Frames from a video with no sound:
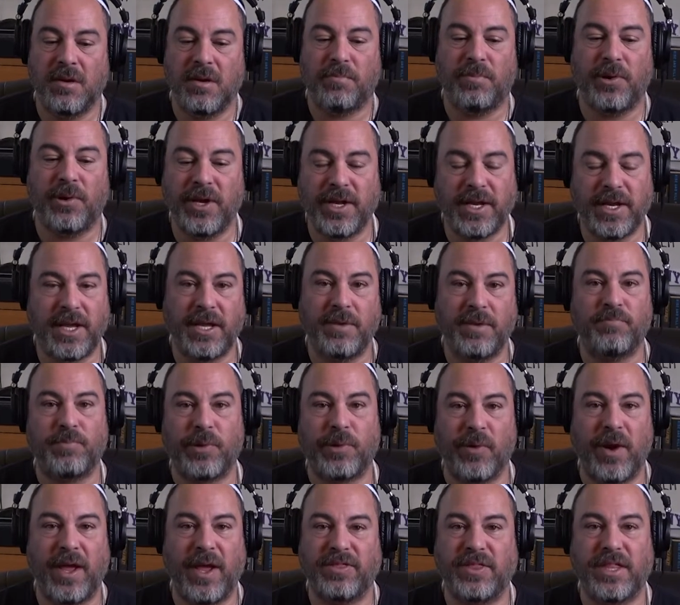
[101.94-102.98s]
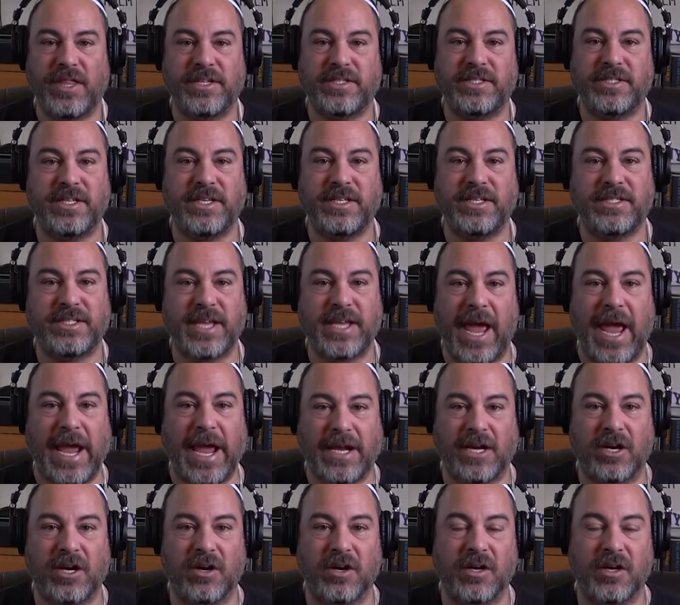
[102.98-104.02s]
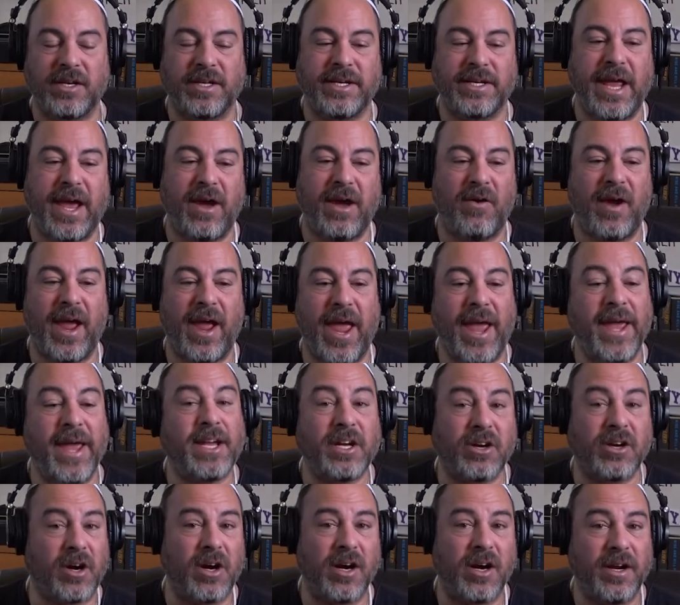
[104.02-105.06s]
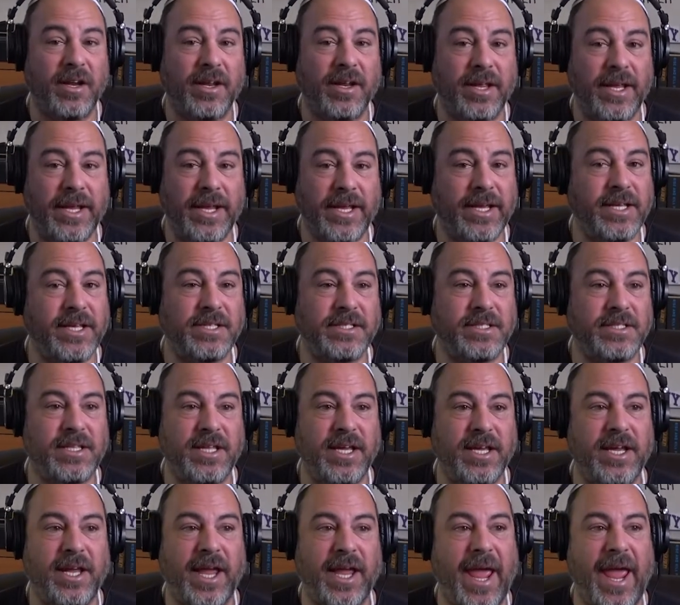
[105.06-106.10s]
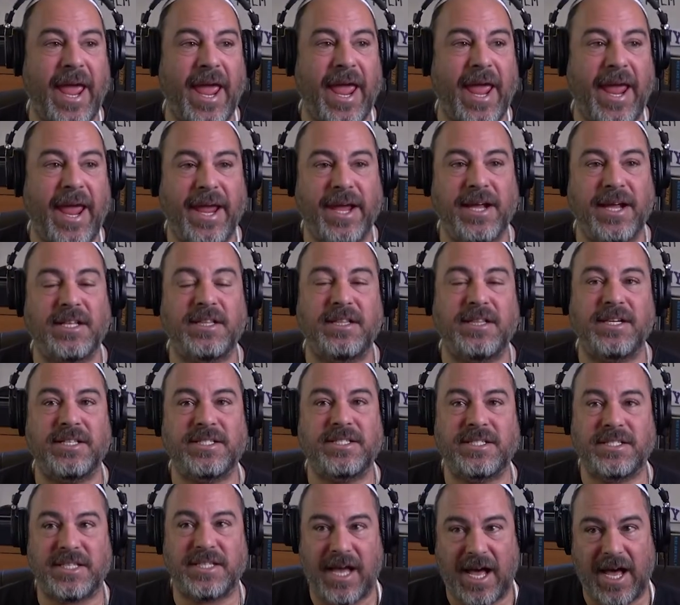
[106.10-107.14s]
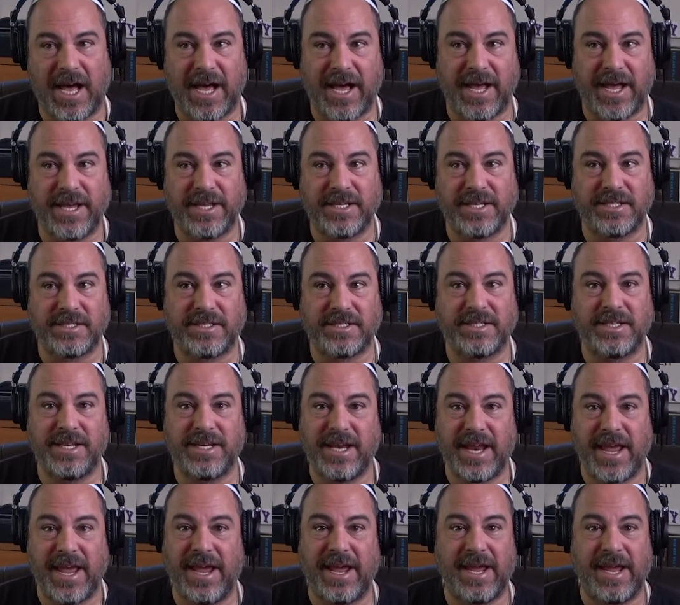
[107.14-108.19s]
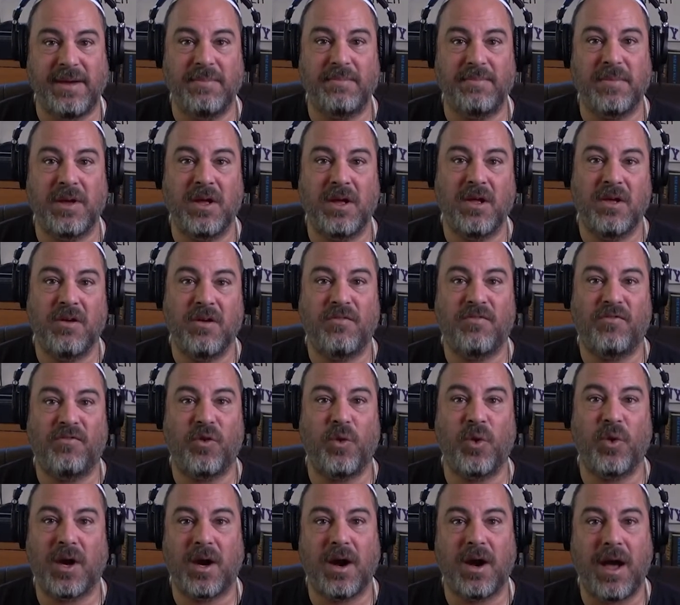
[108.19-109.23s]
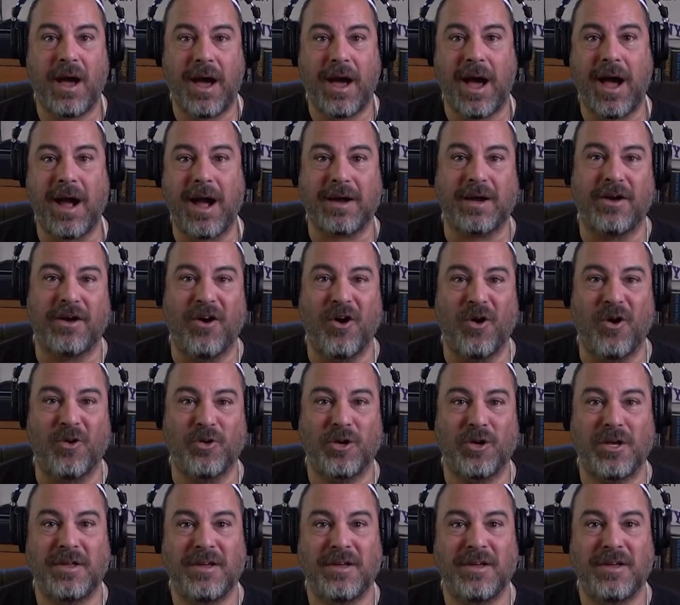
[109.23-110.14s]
put in parentheses Acre. Now, Acre is the anglicized name for Akko.